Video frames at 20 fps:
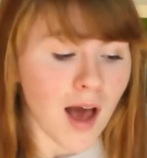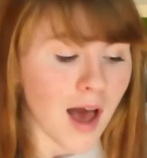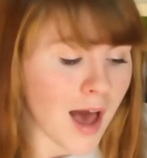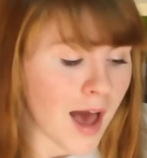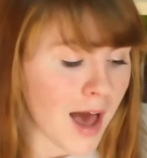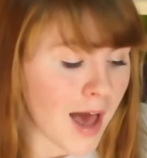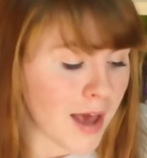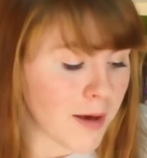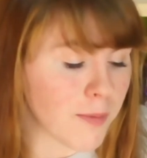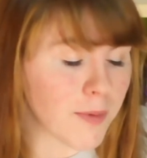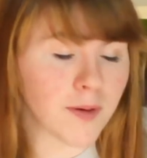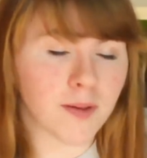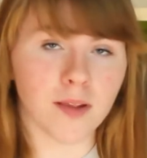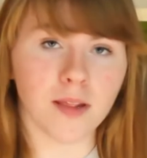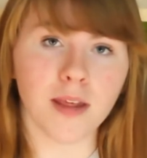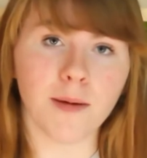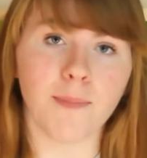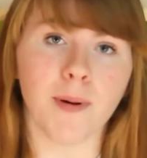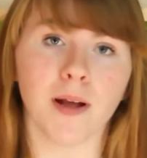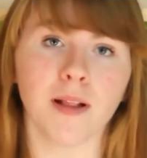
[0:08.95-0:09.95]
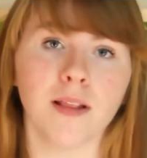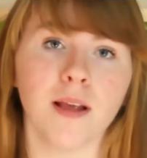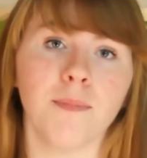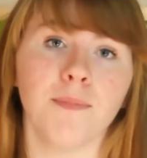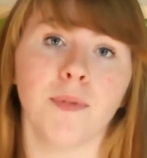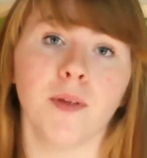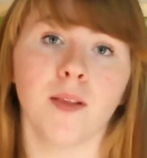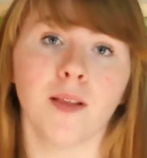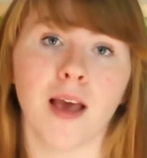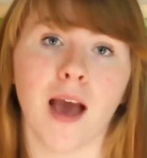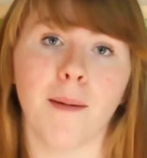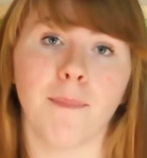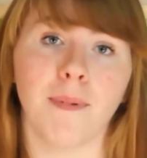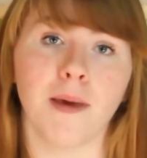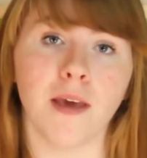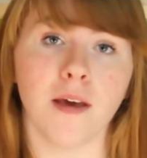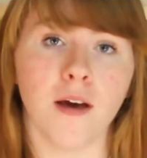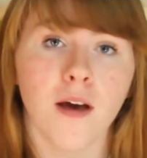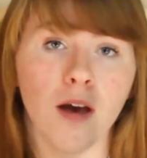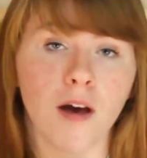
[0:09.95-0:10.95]
I recently picked up this
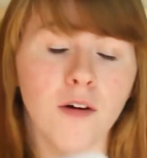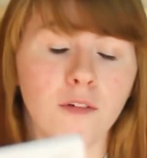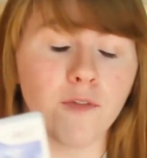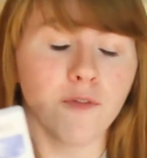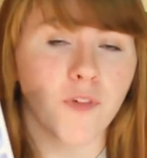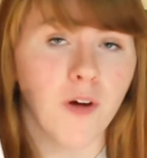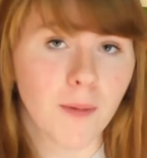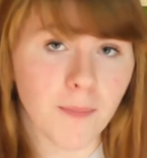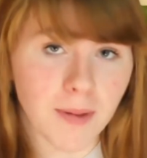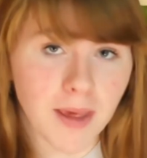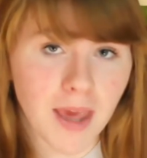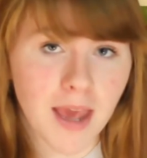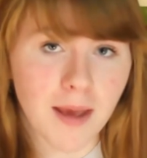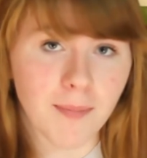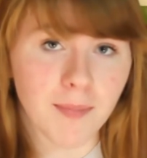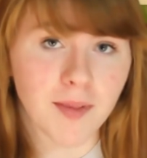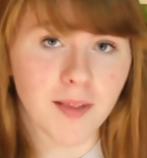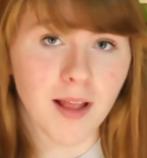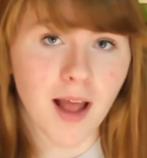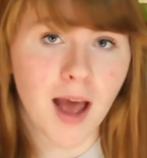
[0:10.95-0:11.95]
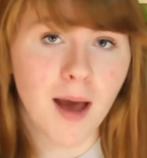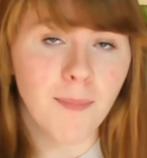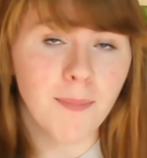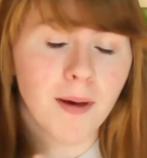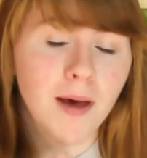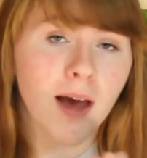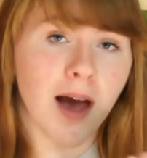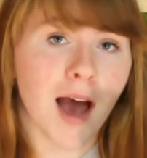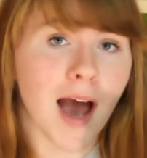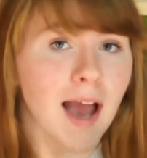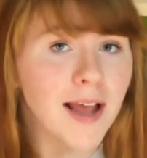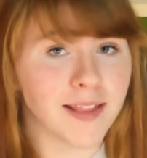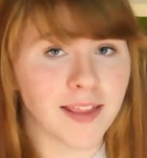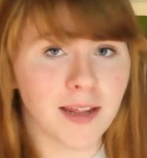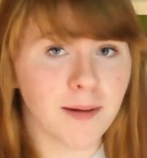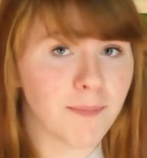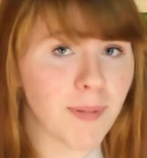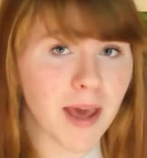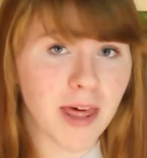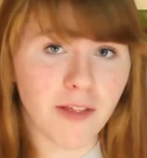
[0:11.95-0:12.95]
copy from Gamestop. I
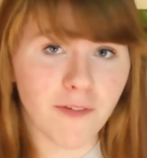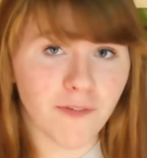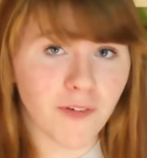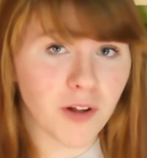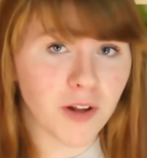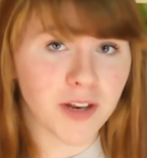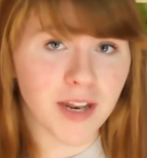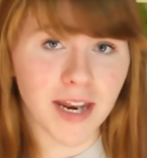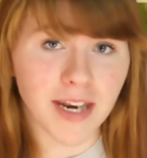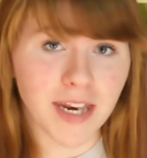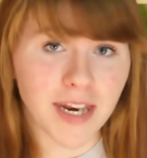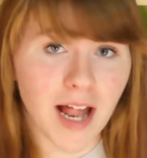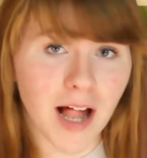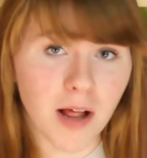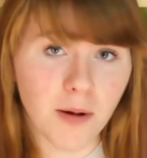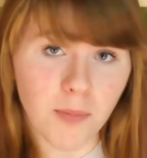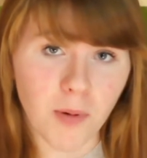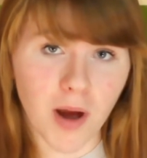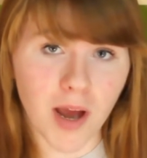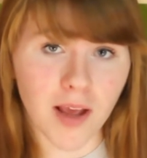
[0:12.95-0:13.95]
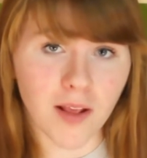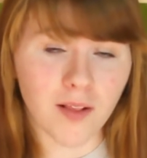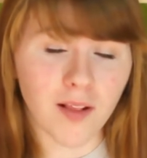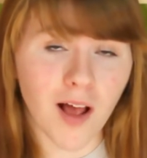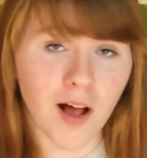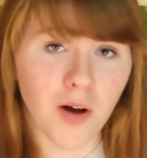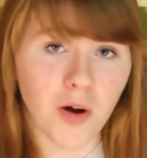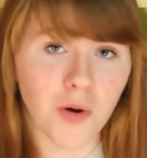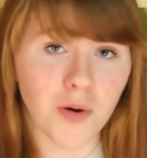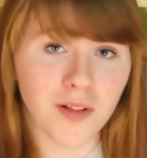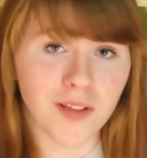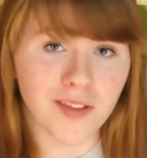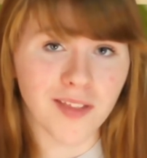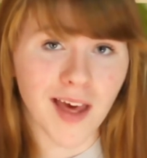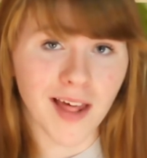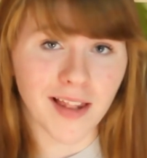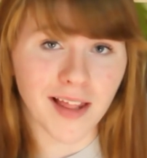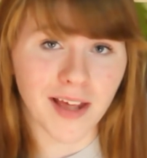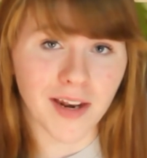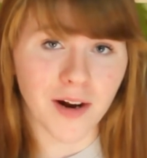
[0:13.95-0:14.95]
didn't pay the full $90 price, I'll go into
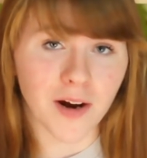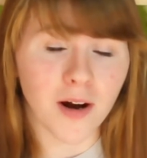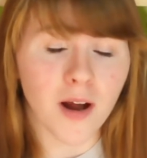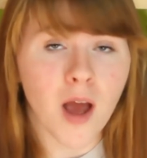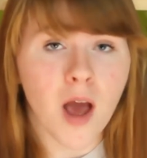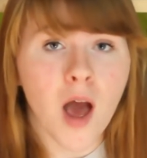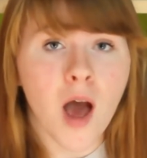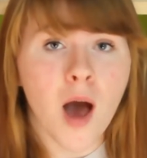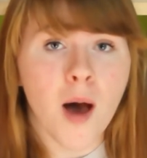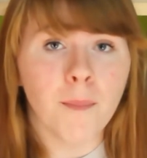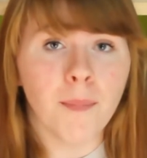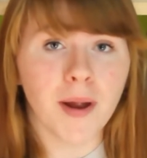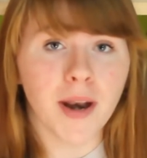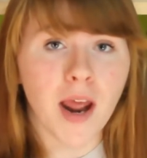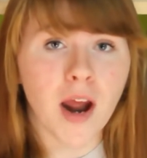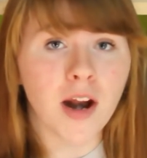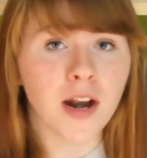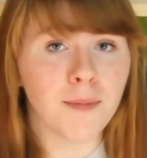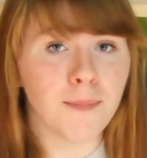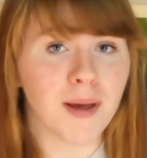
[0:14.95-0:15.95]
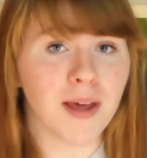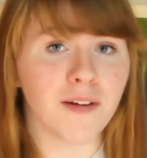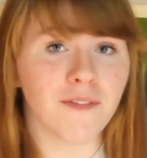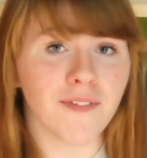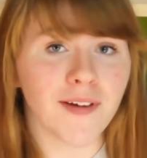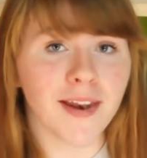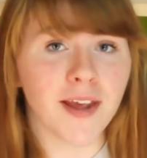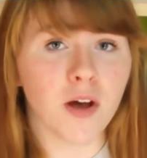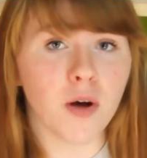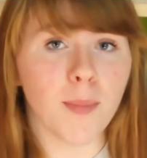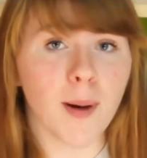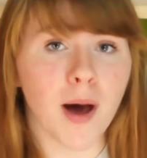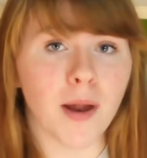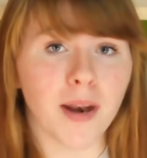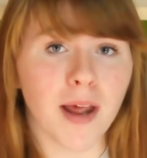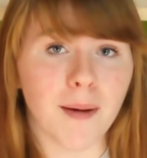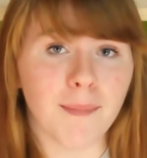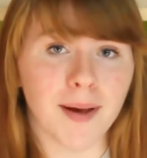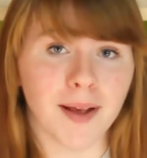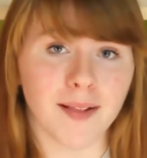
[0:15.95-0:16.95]
that later, but I already made a video about
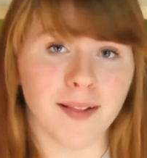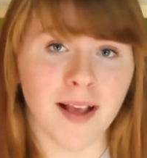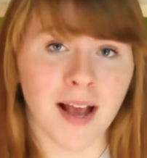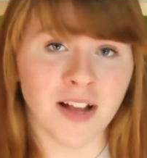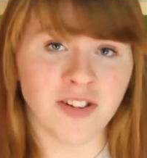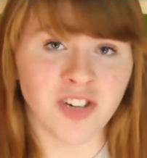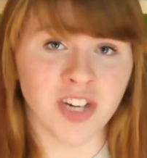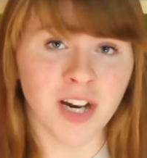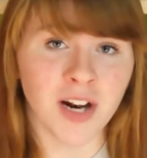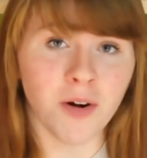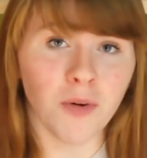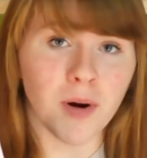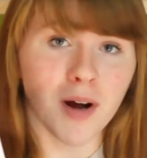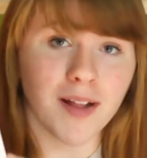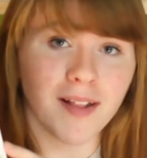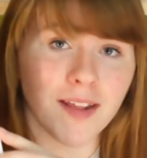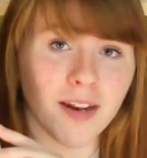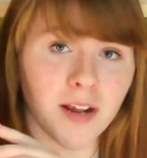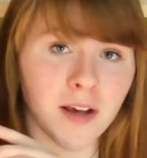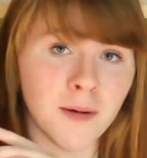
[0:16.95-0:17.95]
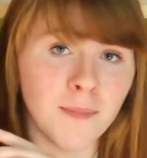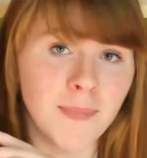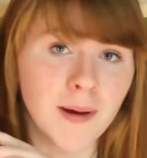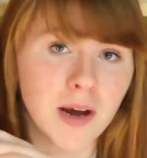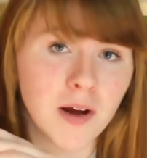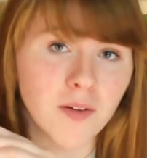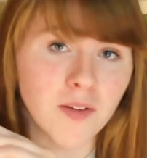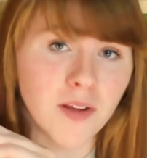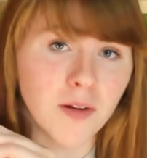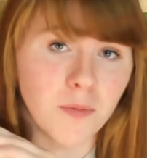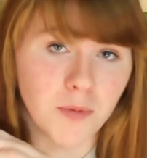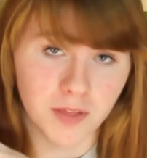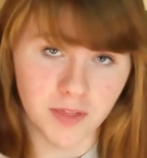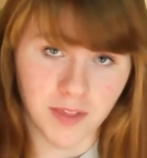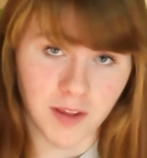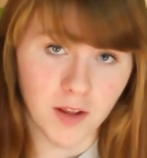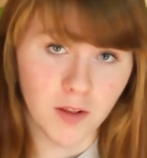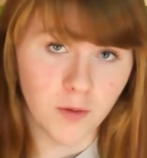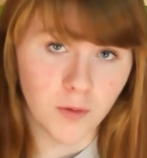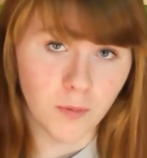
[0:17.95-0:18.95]
it on my side channel where I did a comparison with
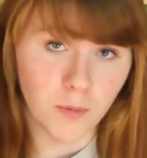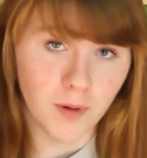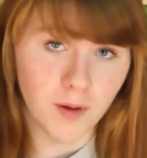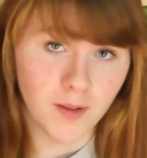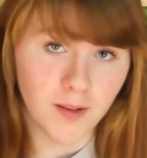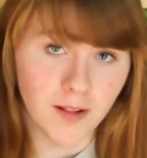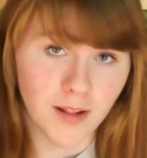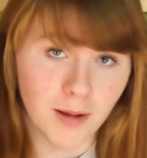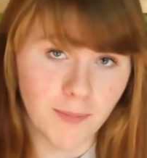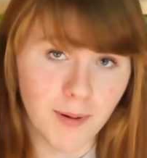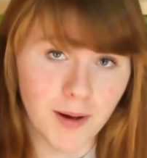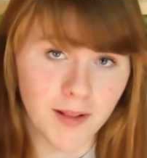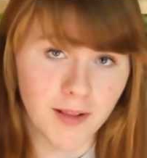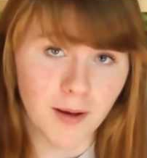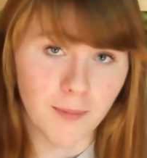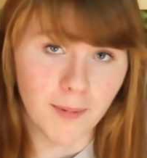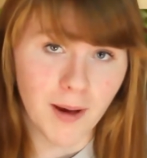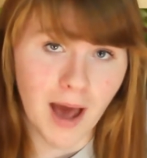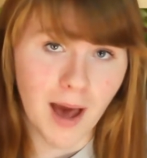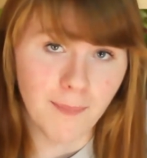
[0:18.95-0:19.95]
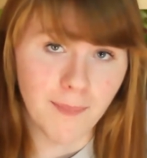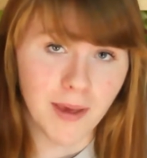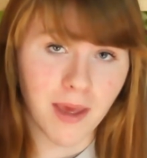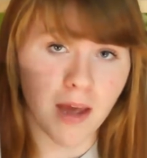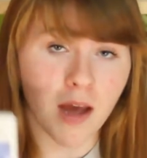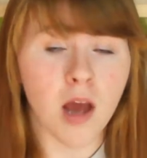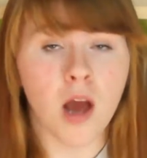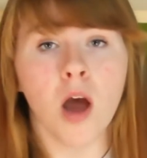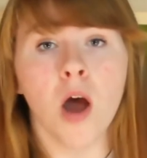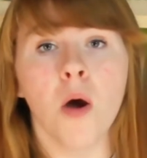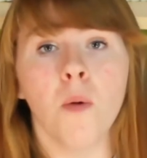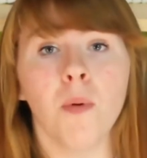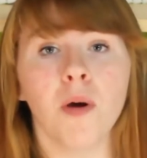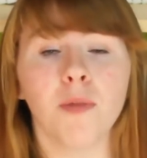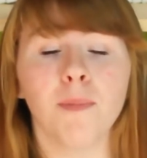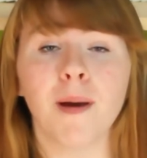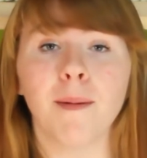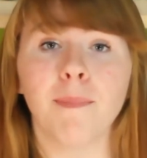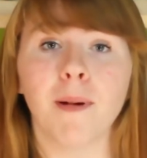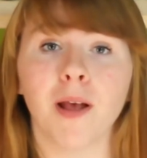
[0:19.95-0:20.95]
this recently picked up copy
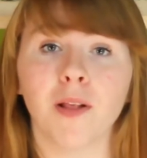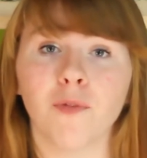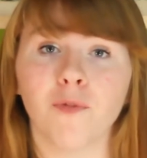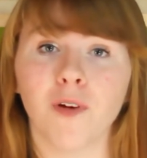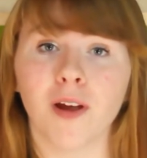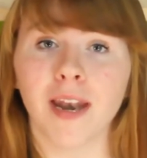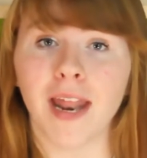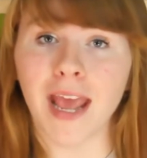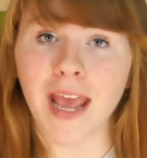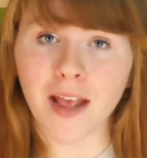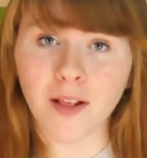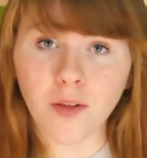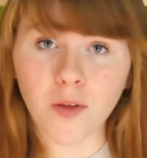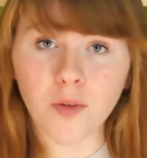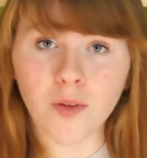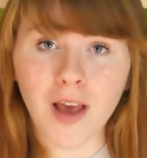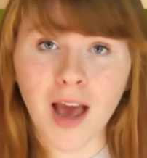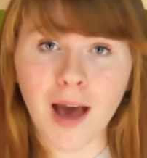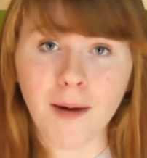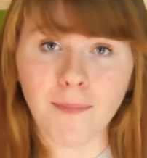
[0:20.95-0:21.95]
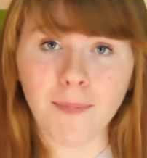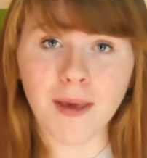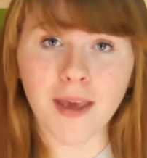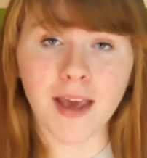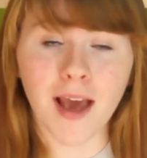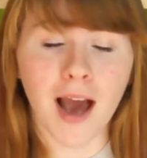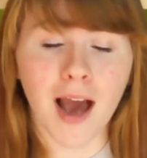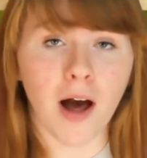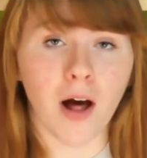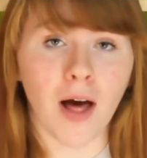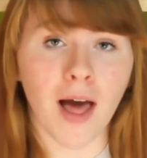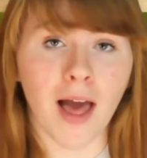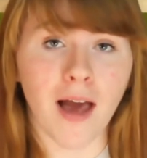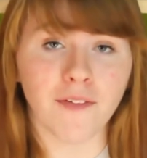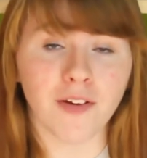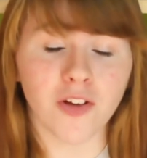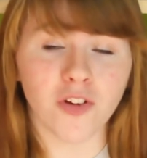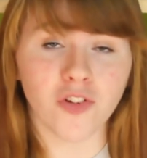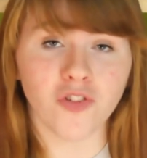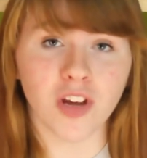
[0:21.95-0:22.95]
with my best friend Hazel's copy. I'll
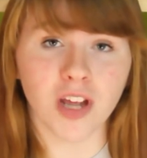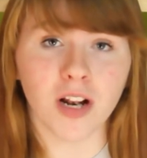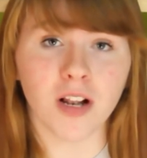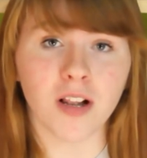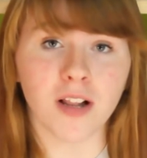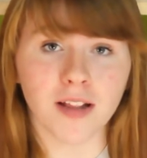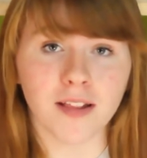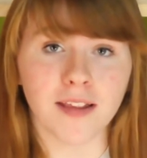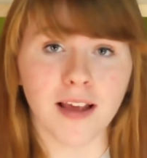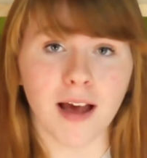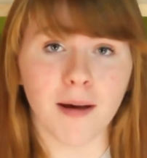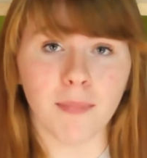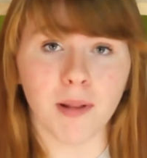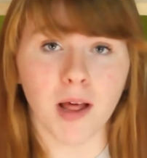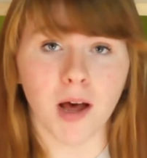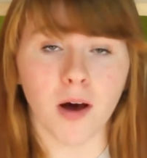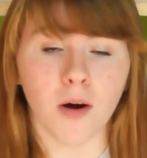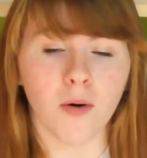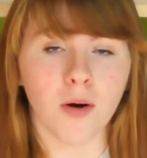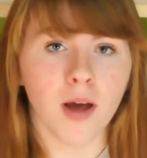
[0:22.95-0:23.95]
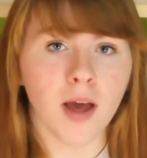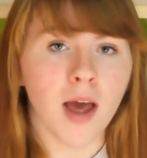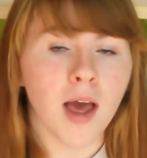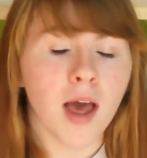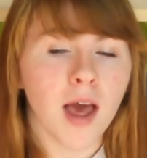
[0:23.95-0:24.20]
have his channel linked down below.